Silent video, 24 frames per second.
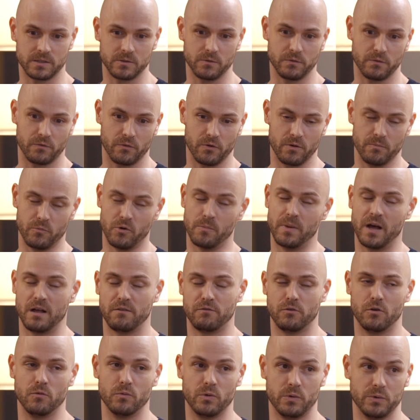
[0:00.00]
so for a mobile
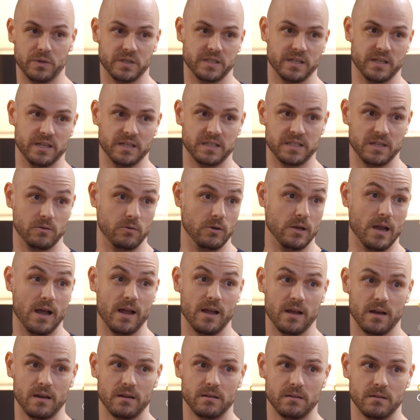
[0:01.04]
phone we would say
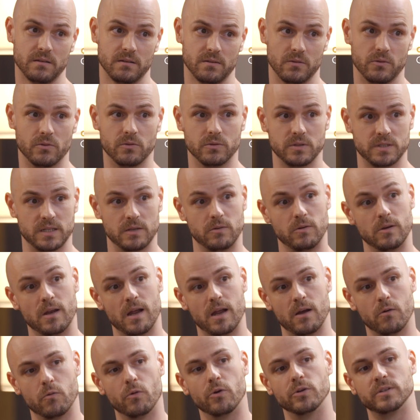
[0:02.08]
cellulaire un
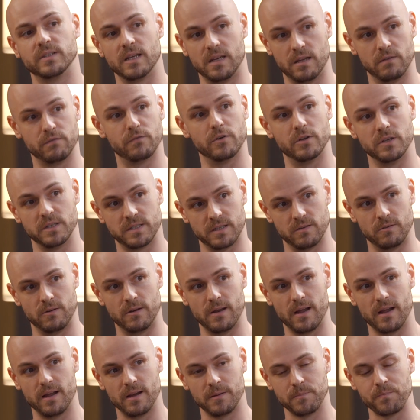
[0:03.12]
cellulaire oh. ou un téléphone
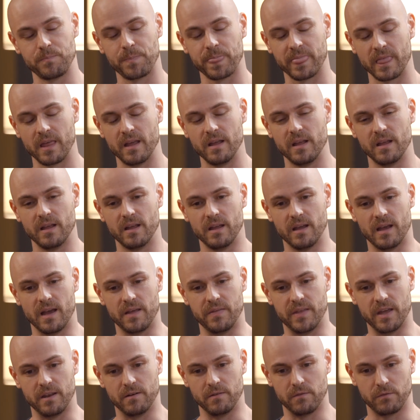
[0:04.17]
cellulaire. Okay. And
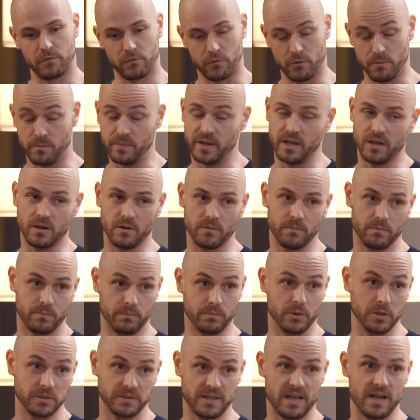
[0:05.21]
then for me, a
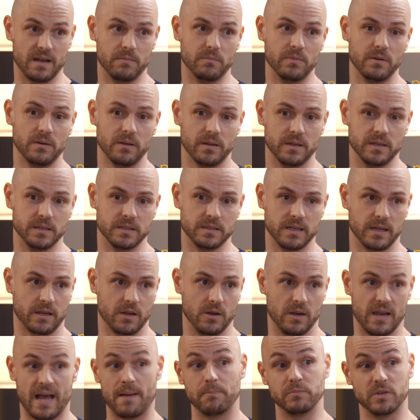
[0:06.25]
portable is like a
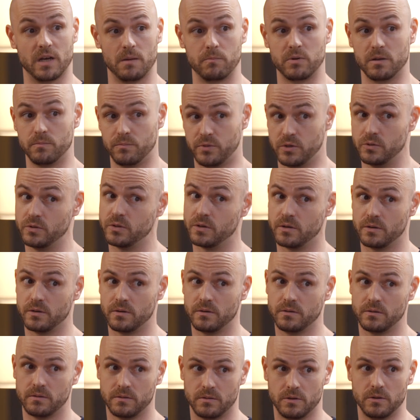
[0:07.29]
laptop computer,
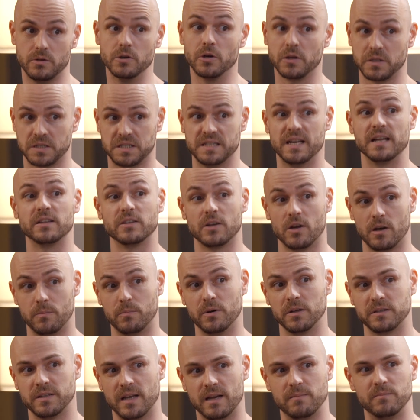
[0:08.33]
an ordinateur
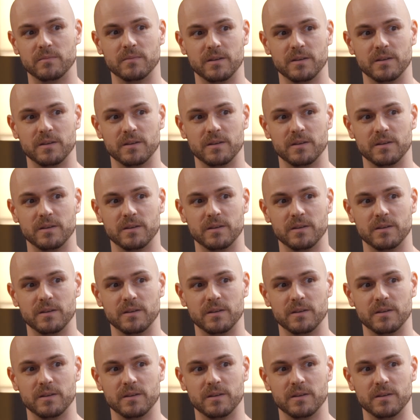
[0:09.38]
portable.